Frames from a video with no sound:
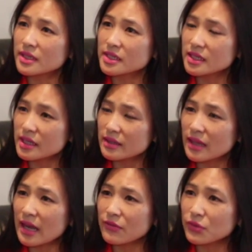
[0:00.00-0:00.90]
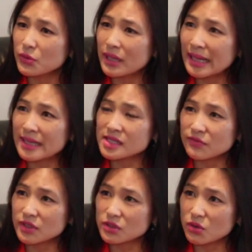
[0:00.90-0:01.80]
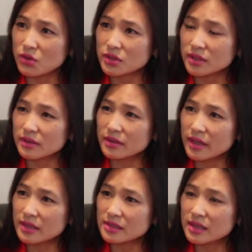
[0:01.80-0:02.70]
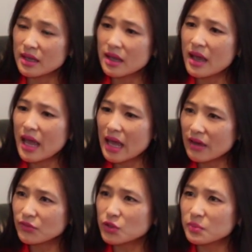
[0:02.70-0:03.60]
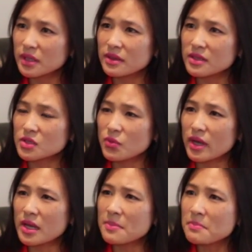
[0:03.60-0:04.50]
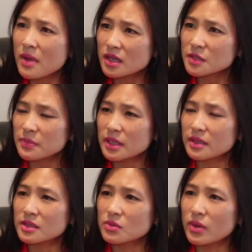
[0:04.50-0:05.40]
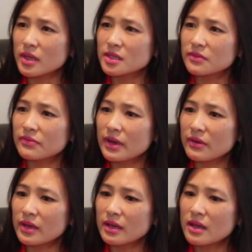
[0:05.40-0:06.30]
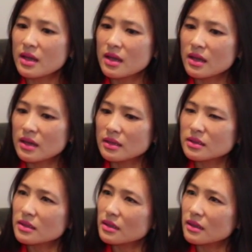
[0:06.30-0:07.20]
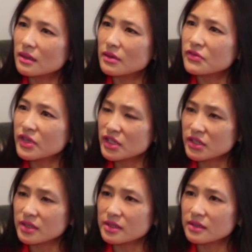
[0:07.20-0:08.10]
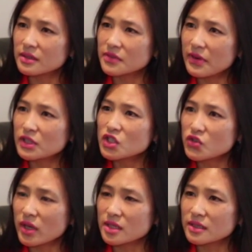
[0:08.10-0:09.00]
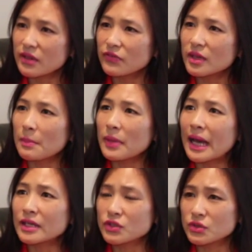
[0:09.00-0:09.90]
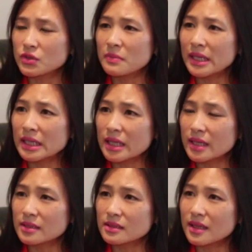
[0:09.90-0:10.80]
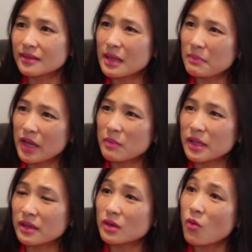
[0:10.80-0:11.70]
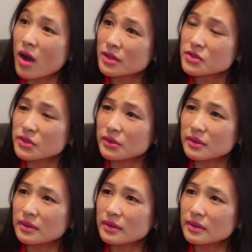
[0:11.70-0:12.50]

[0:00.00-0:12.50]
They see life through a lens of distortion. Things have to be this way. It must be this way. It's very rigid. It's very strict. They feel obliged to do many things that they may or may not want to.